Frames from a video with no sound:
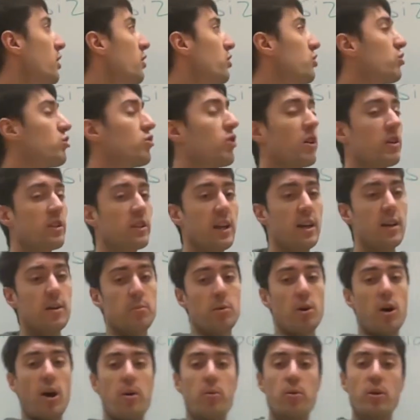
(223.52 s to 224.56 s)
struct
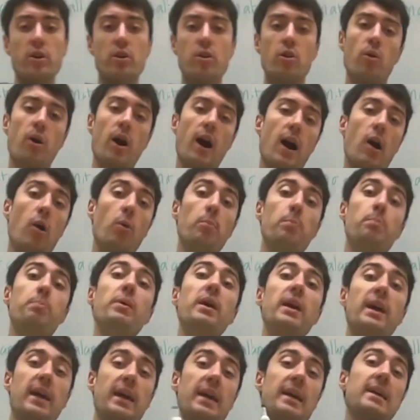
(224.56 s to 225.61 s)
animal, I want to know how
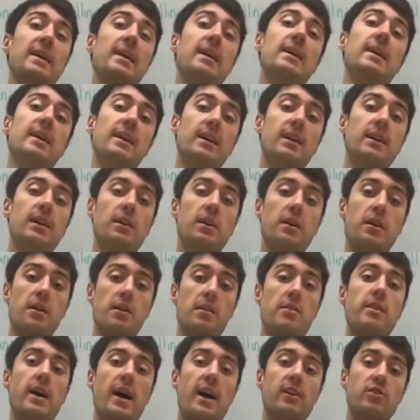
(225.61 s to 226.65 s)
big
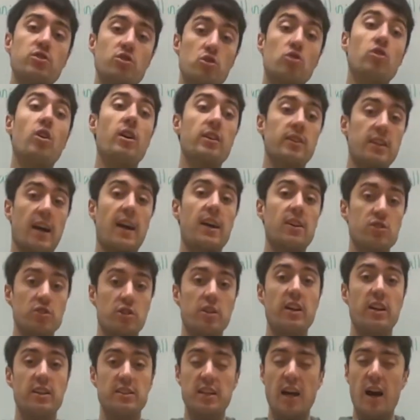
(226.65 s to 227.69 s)
that struct
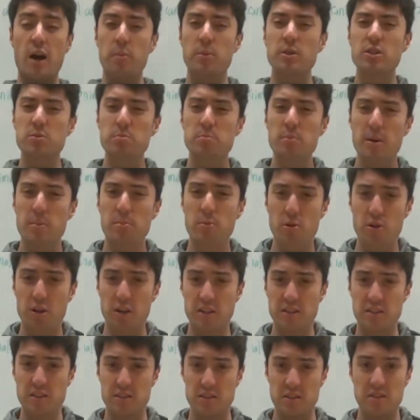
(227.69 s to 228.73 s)
actually is. How much
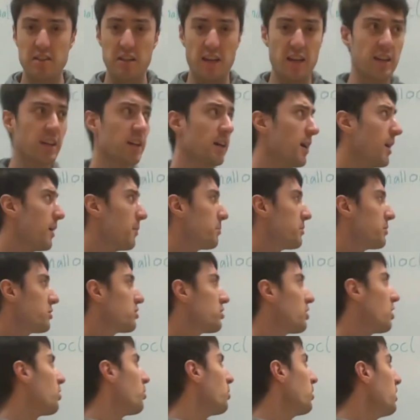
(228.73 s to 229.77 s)
memory does it take up?
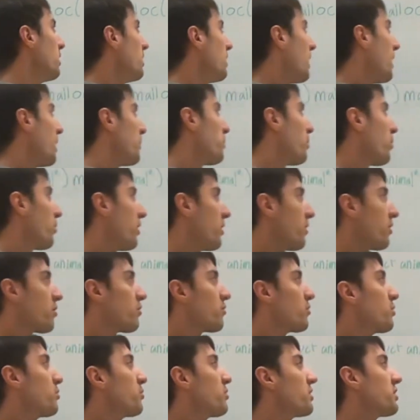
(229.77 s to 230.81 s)
So I put it
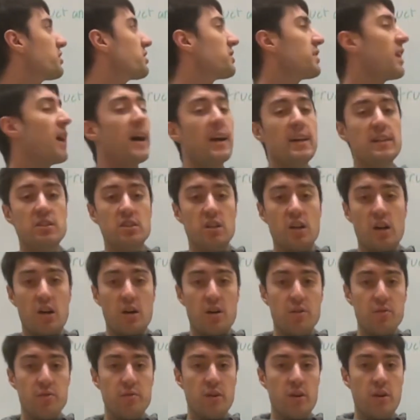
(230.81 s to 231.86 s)
through the size
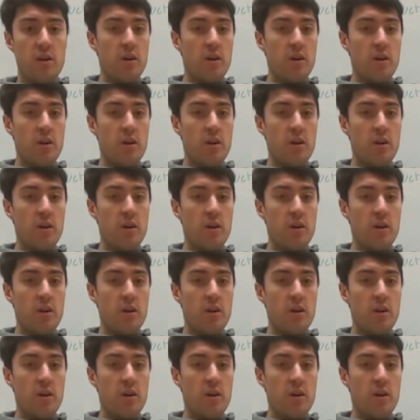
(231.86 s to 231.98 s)
of